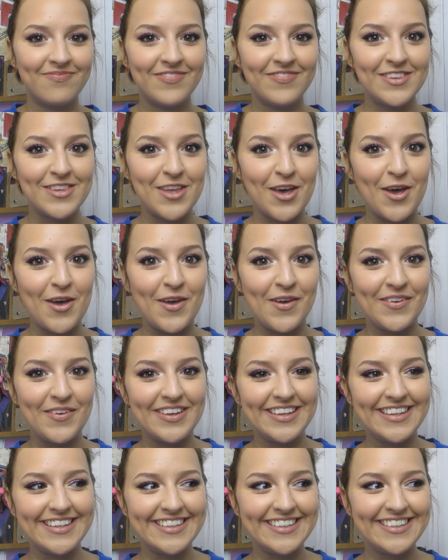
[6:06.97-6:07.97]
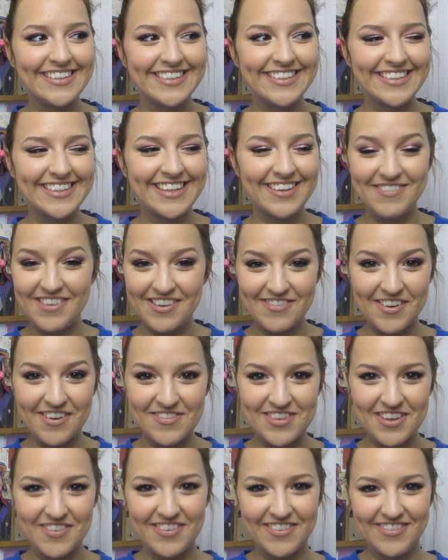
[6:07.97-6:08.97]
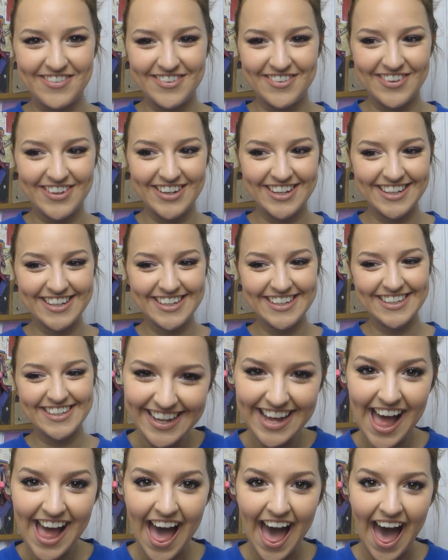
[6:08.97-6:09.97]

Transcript: so give me a thumbs up if you want.